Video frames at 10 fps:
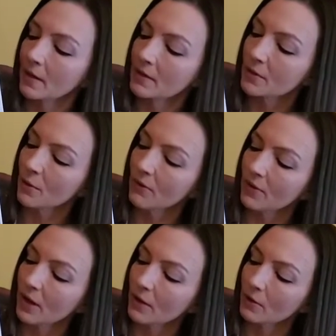So we've
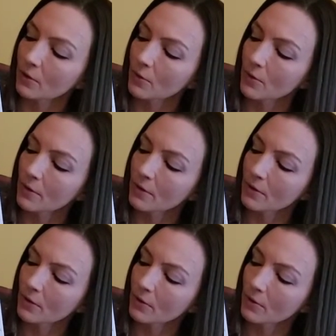got quarter
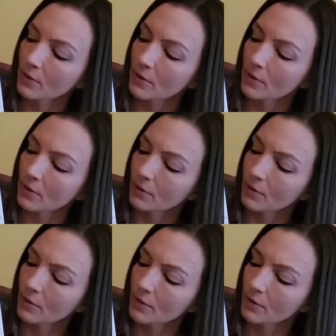note, quarter note,
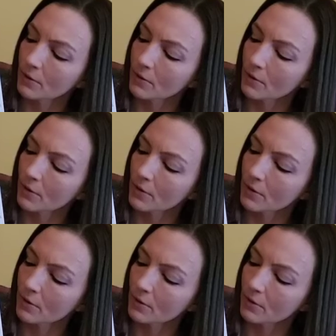quarter note, quarter
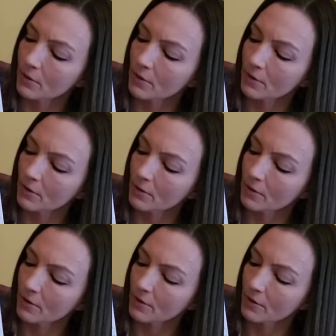note, quarter note,
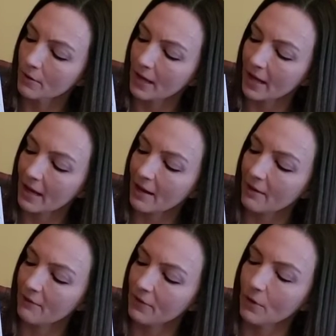quarter note,
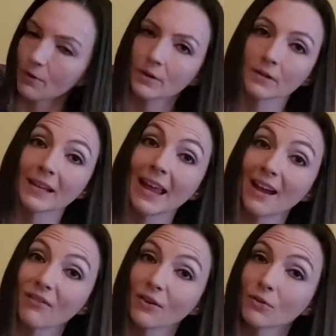half note. And
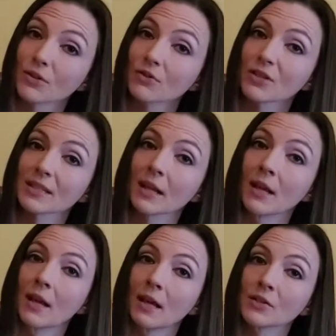half notes are just
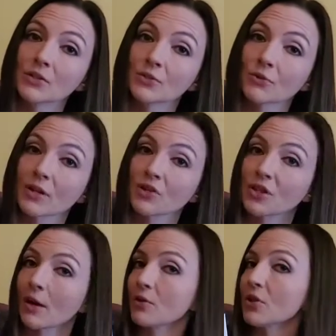stretched
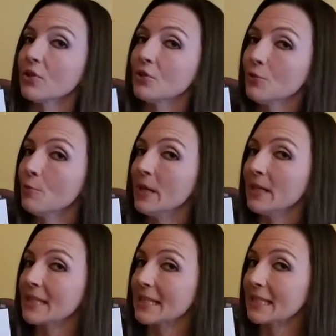out to 2
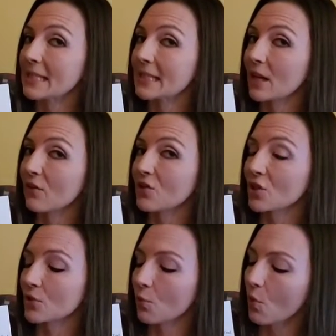beats instead of
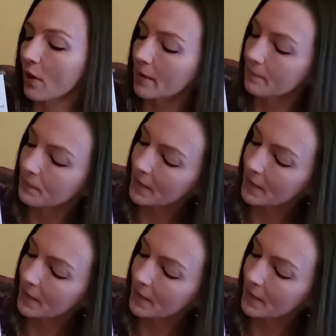just 1.